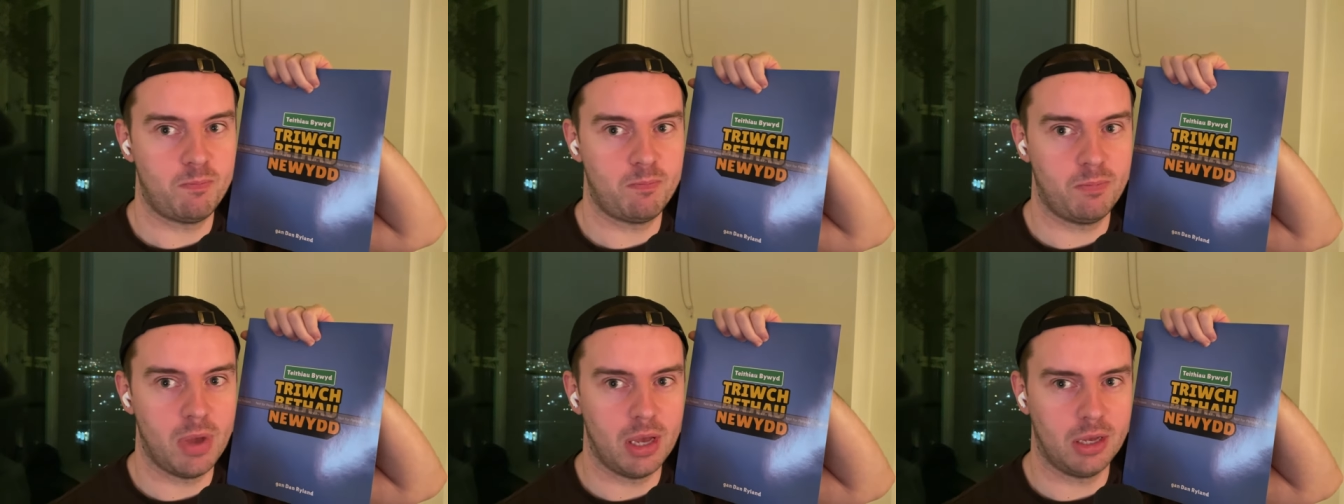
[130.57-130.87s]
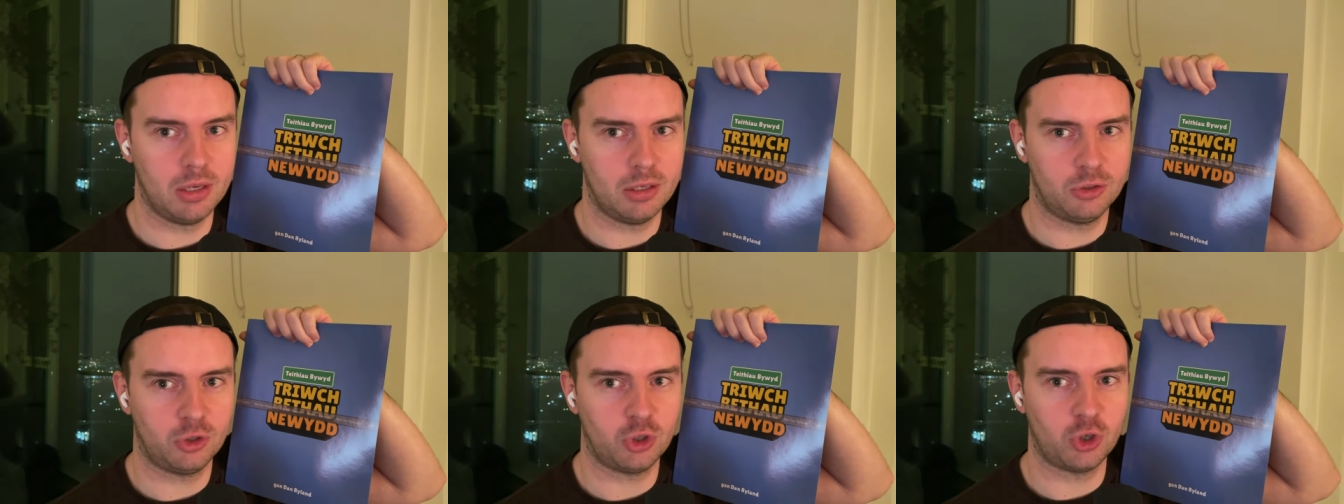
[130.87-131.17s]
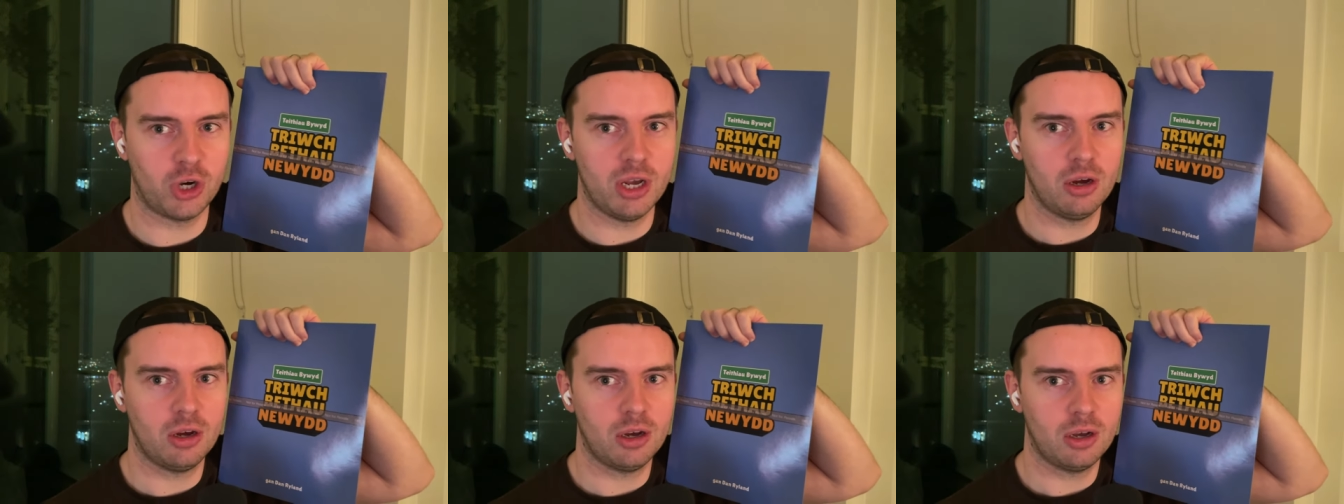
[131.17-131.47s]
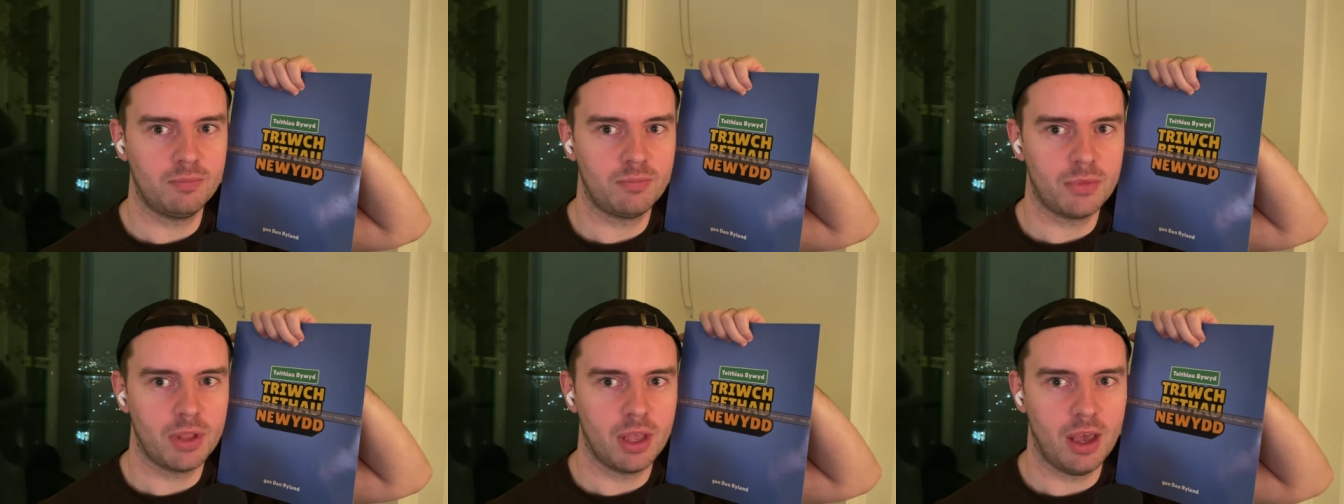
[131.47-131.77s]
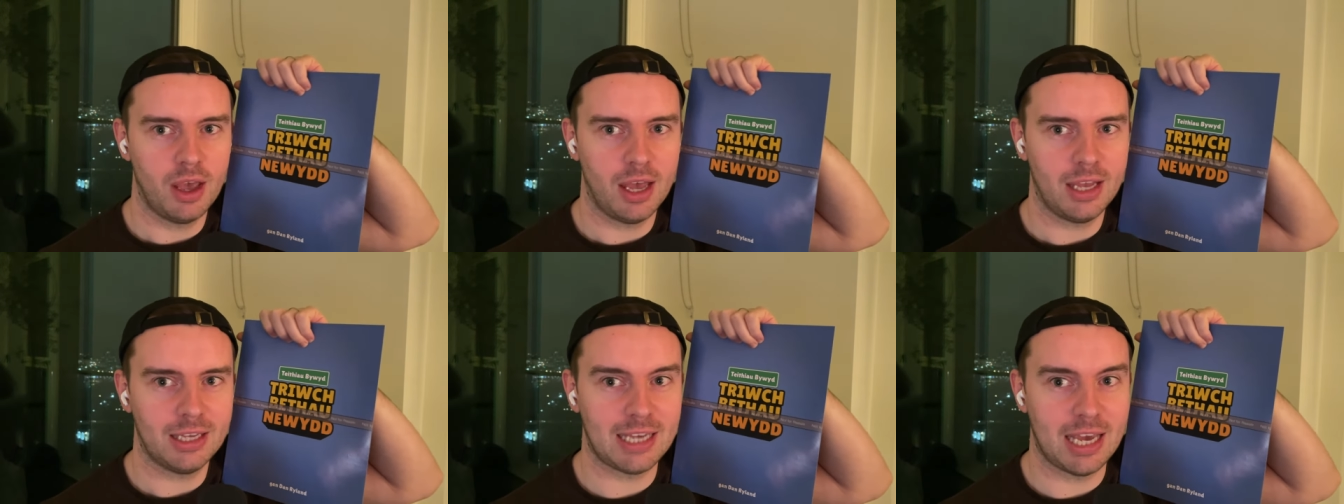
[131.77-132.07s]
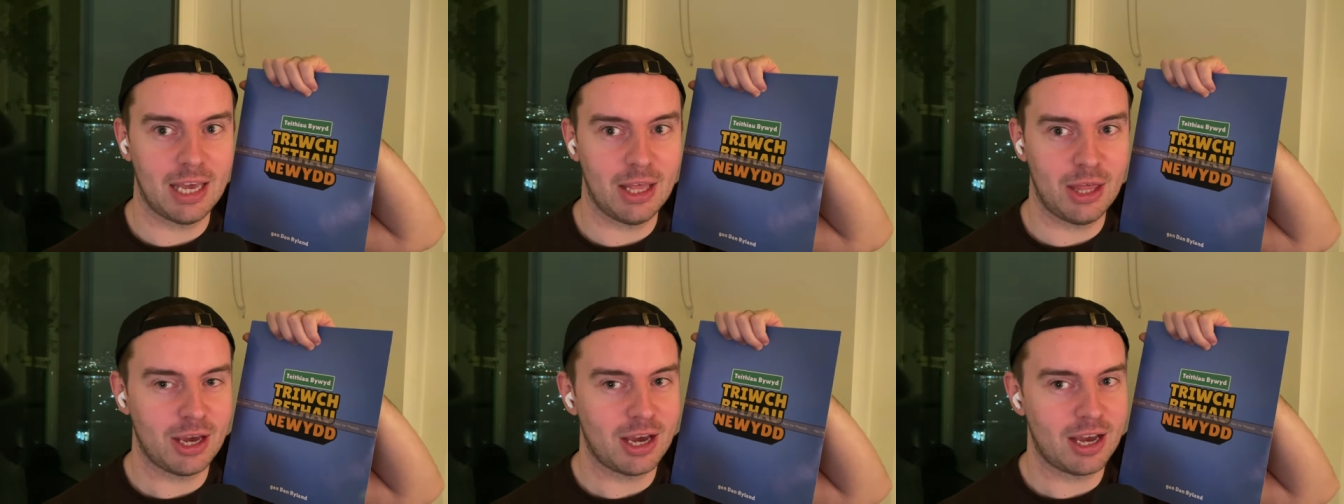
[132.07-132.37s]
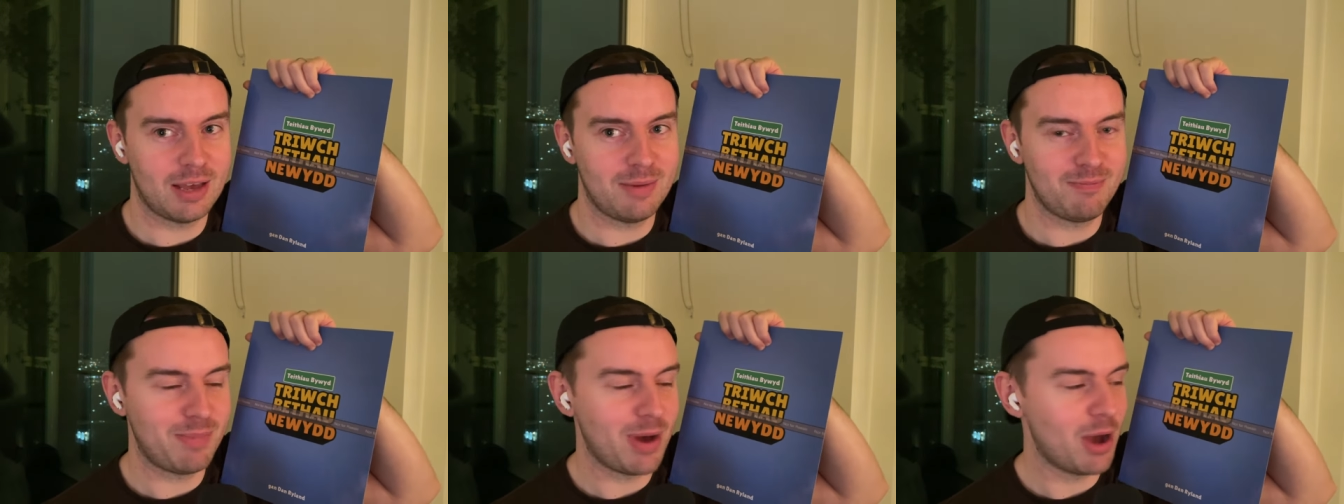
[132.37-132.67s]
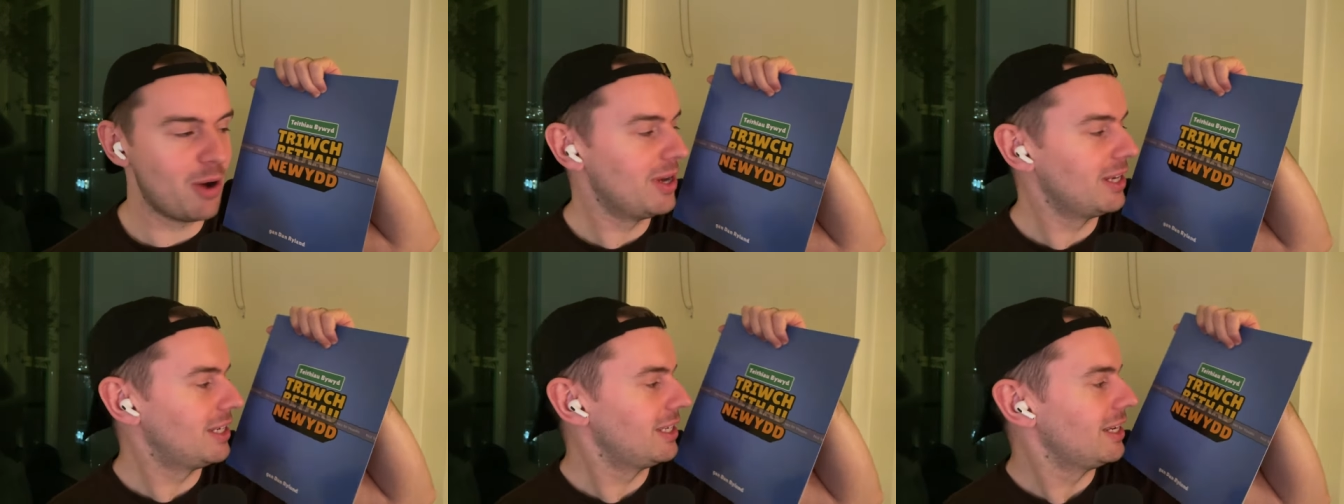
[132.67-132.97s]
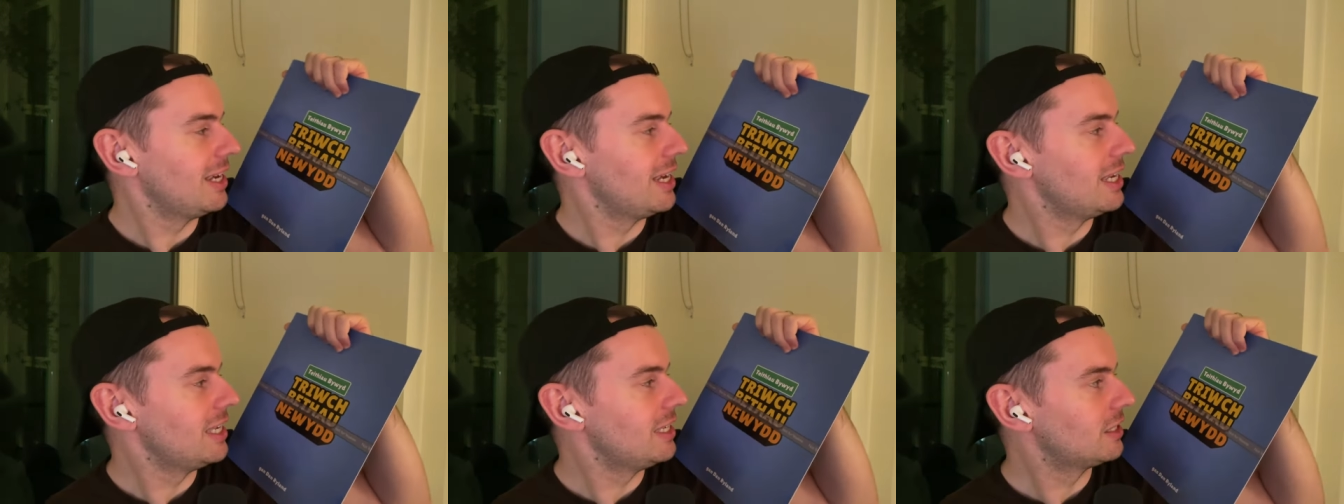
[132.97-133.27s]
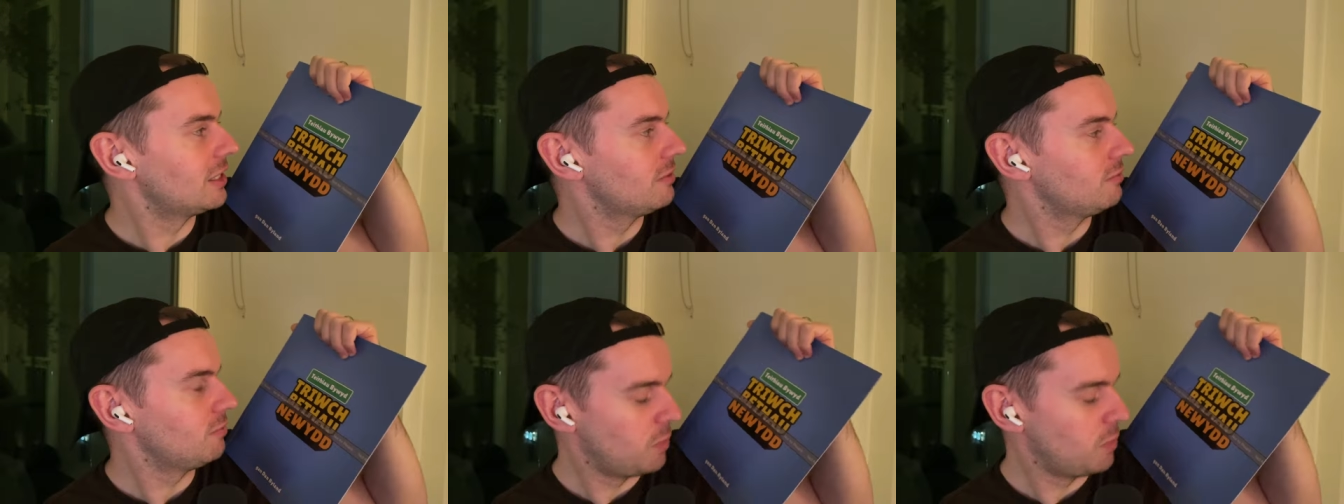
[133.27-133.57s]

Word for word: uh, Triwch, Teithiau Bywyd is